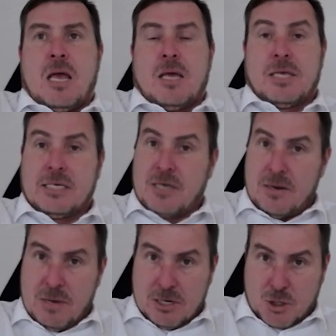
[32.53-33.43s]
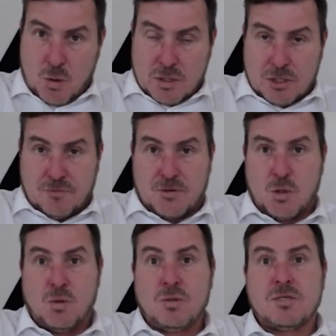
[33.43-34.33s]
There's going to be a shortage of
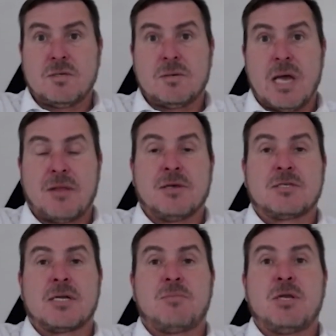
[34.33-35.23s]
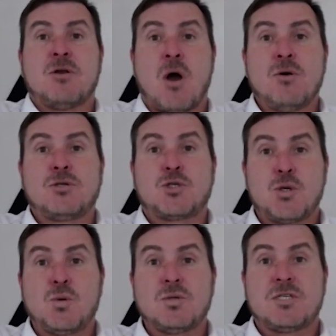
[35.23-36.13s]
tools, and there's going to be no
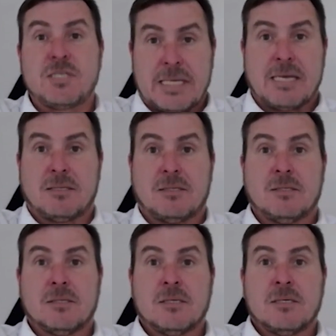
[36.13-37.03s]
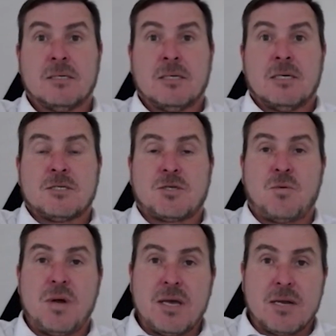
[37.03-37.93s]
tool steel. So
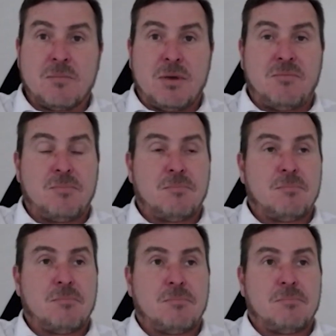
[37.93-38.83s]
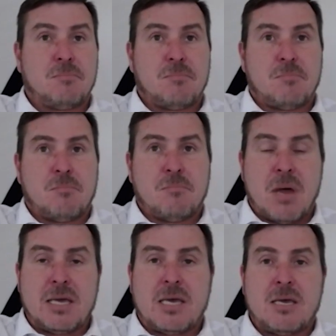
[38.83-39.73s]
we're going to be
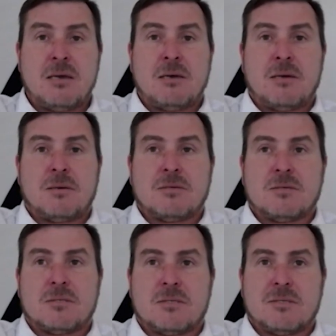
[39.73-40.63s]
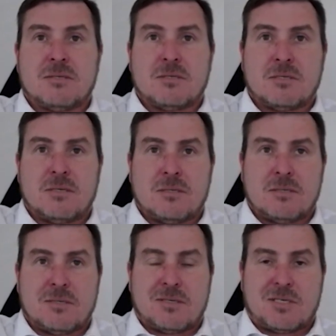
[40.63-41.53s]
making
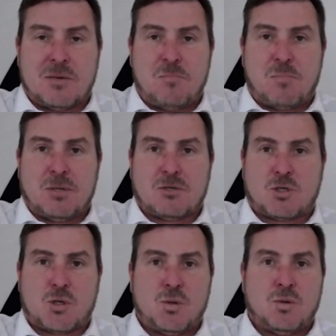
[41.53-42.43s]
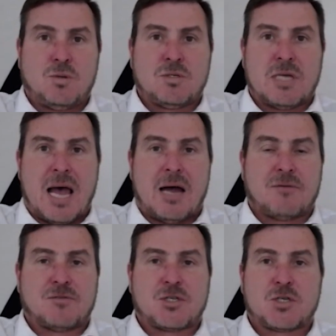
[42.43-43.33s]
simple tools out
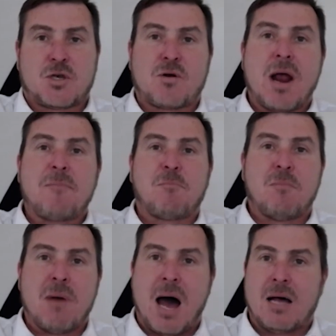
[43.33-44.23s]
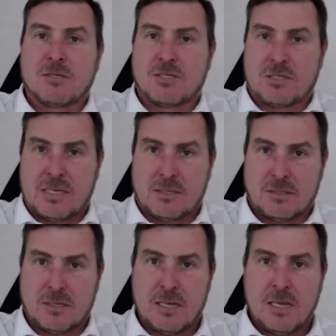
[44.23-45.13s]
of scrap mild steel